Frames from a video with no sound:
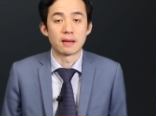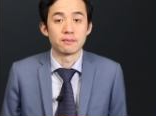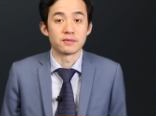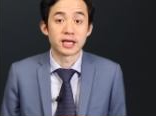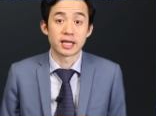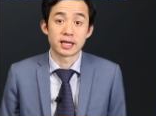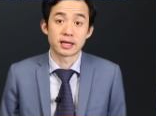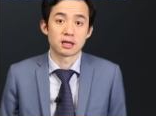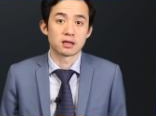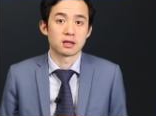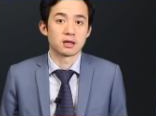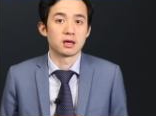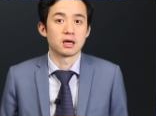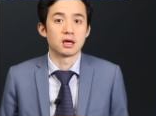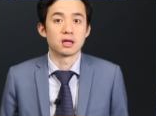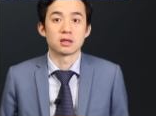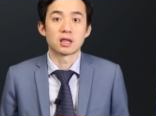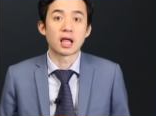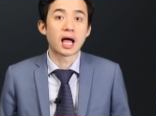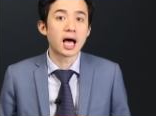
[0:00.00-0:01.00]
getting
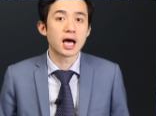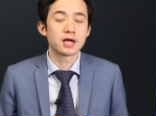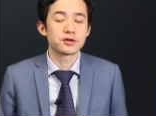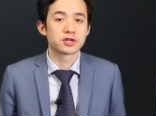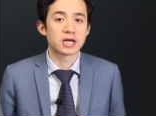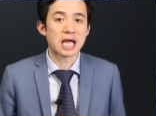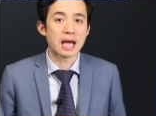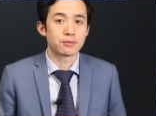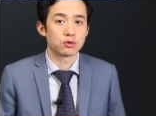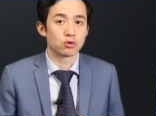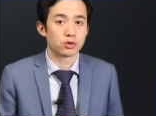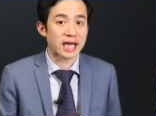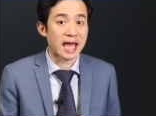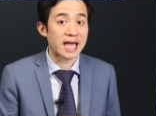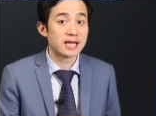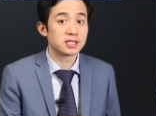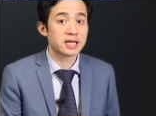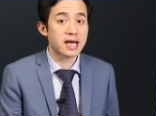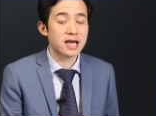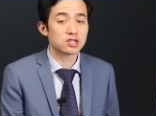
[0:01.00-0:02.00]
a large capital
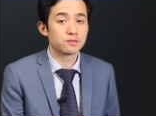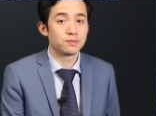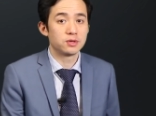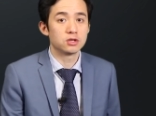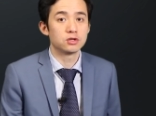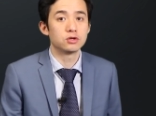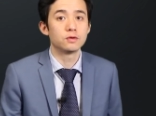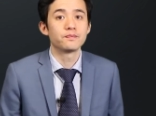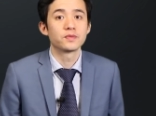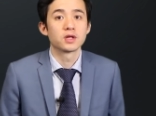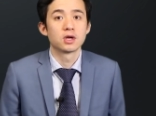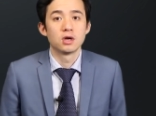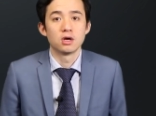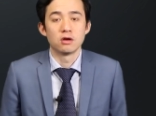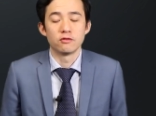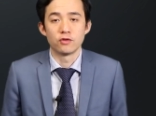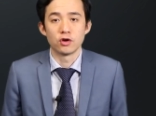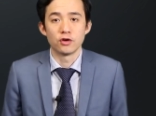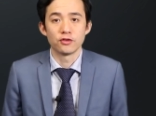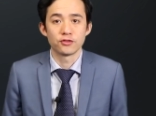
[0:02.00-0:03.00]
gain tax bill
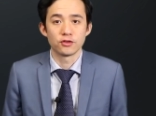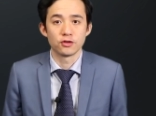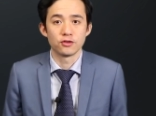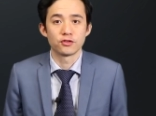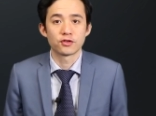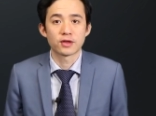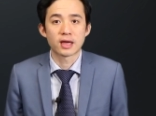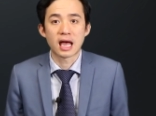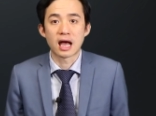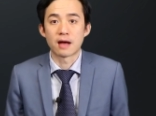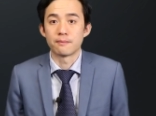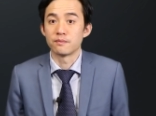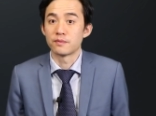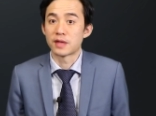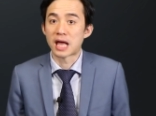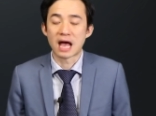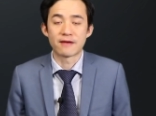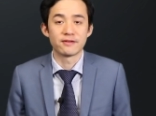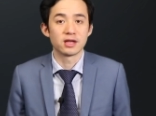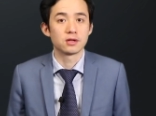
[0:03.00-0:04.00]
versus
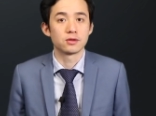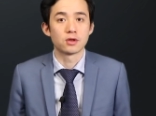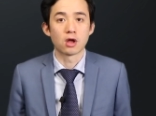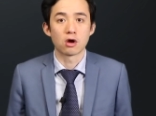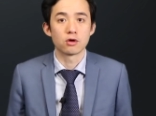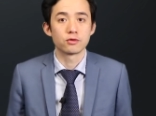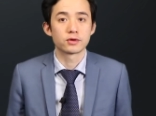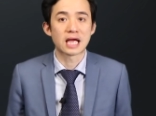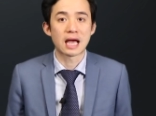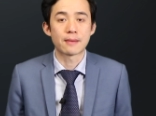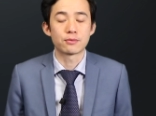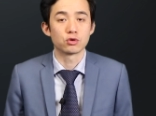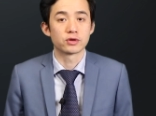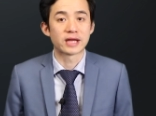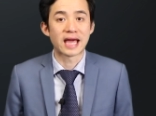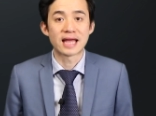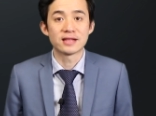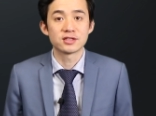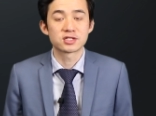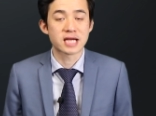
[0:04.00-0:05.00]
having no capital
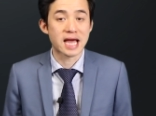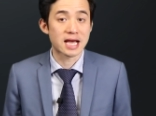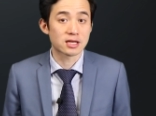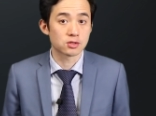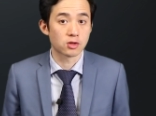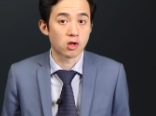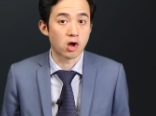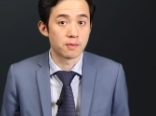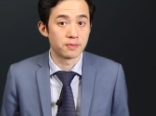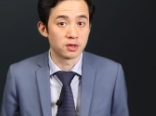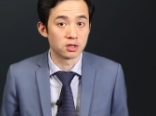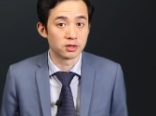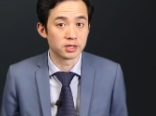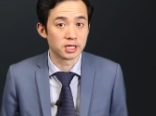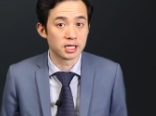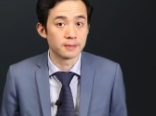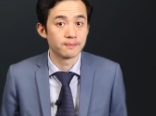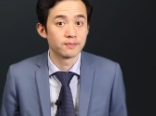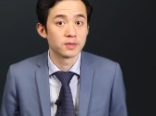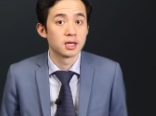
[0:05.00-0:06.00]
gains tax
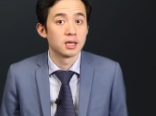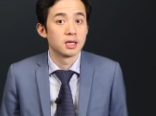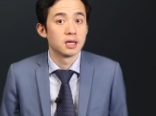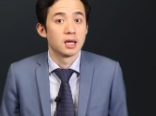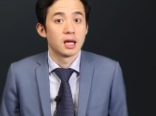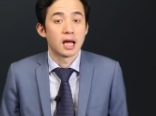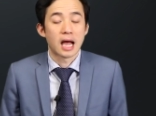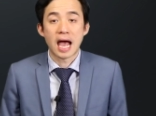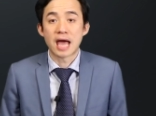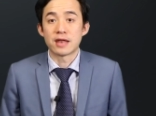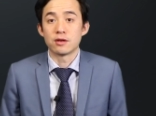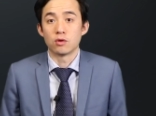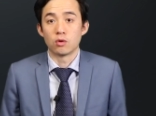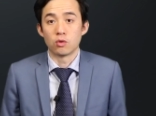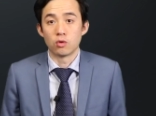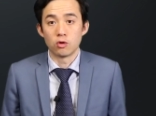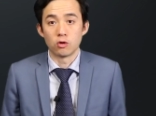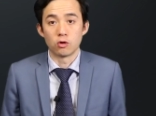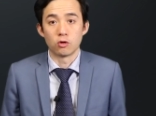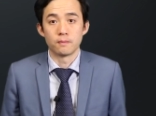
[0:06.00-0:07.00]
liability at
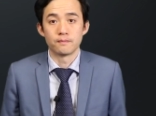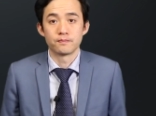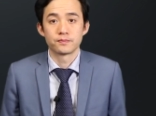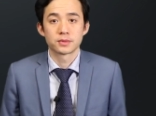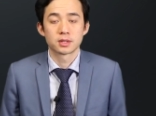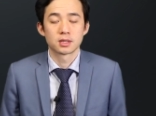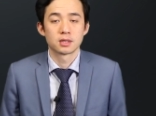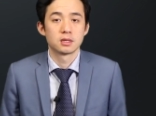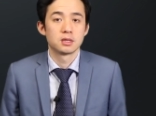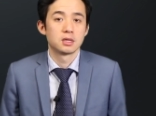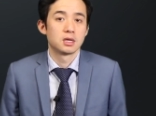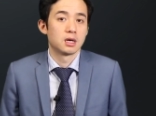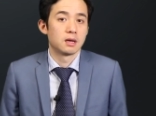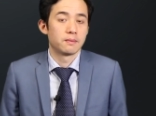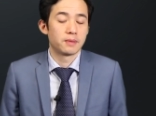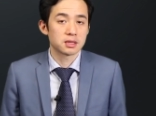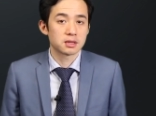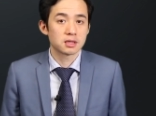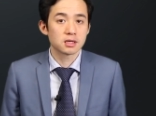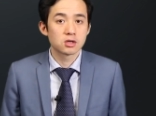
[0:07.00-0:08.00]
all.
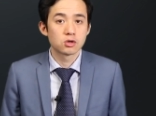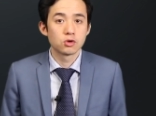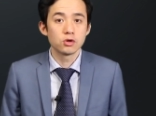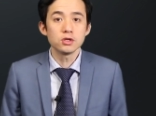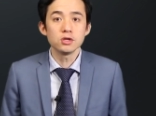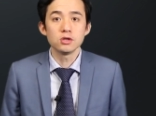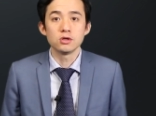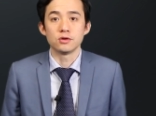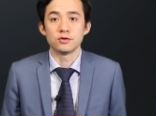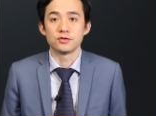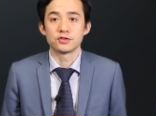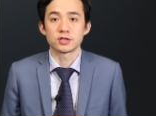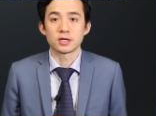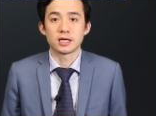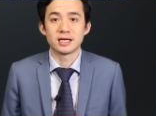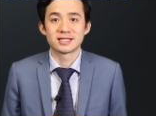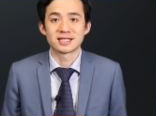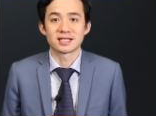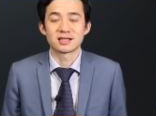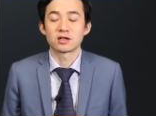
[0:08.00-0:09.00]
But the good news
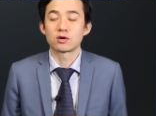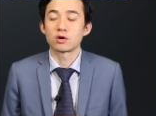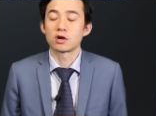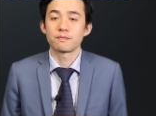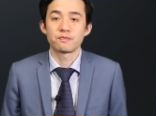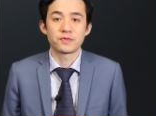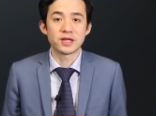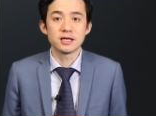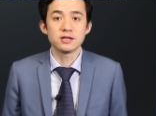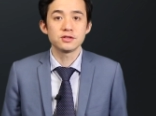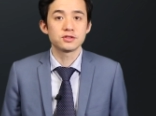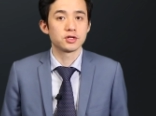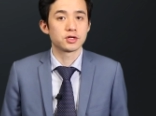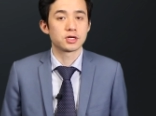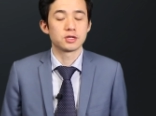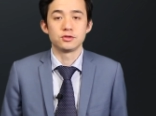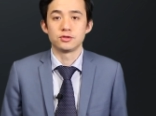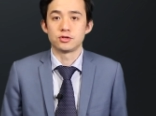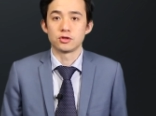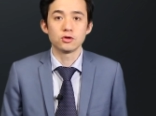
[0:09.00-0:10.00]
is that there are things you
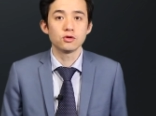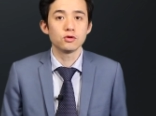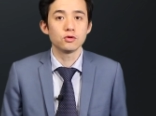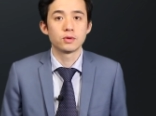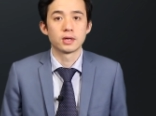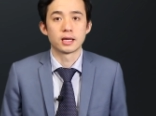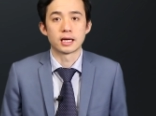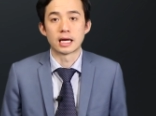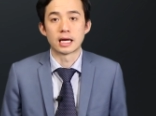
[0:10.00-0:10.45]
can do.